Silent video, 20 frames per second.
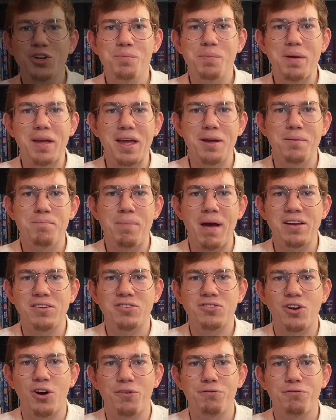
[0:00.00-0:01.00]
to being
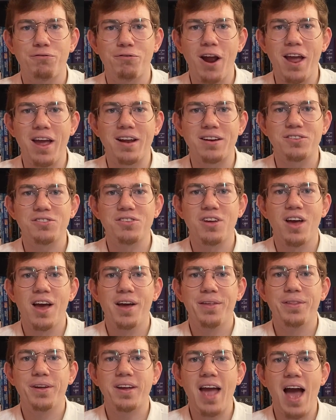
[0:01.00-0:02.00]
based on France,
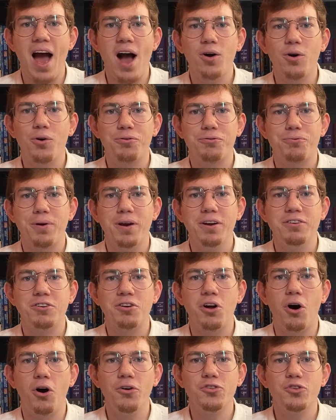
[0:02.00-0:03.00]
the Kalos region
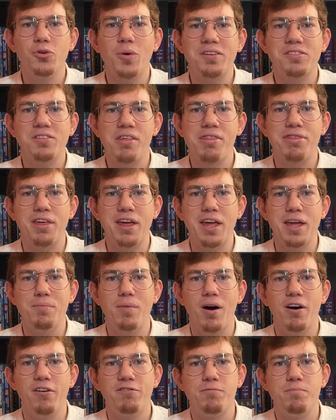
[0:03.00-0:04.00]
also has a theme
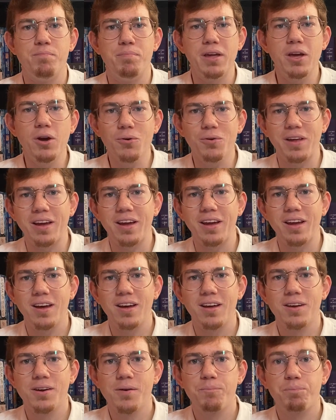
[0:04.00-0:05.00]
of beauty.
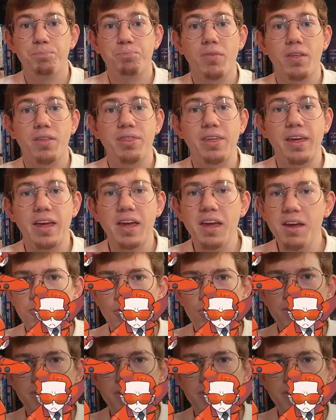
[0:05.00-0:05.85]
The evil